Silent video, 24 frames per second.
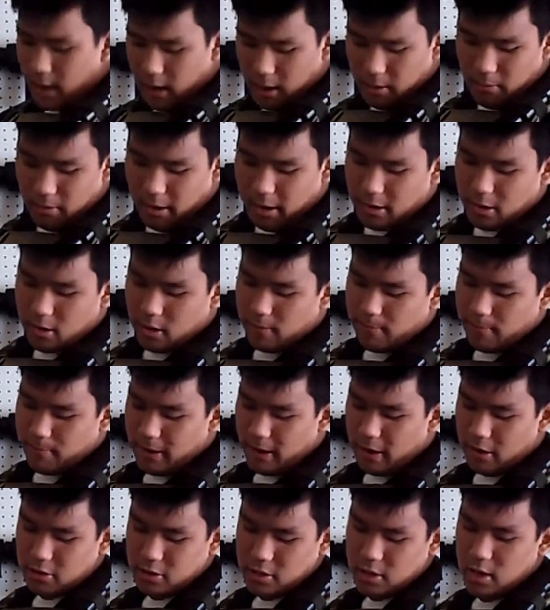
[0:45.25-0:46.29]
And my dump
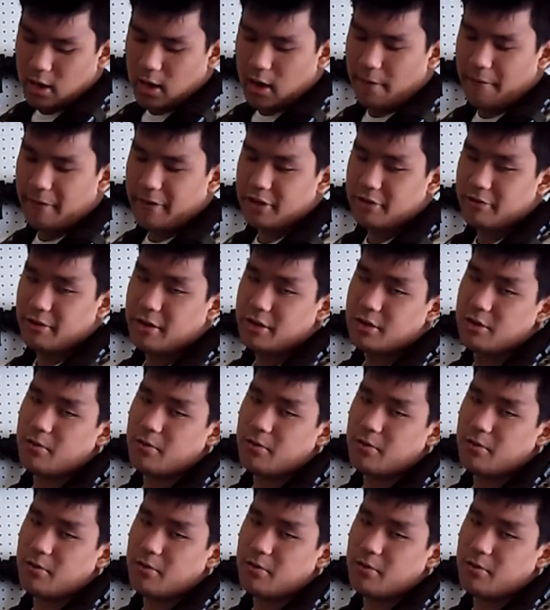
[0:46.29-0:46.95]
pouch, obviously,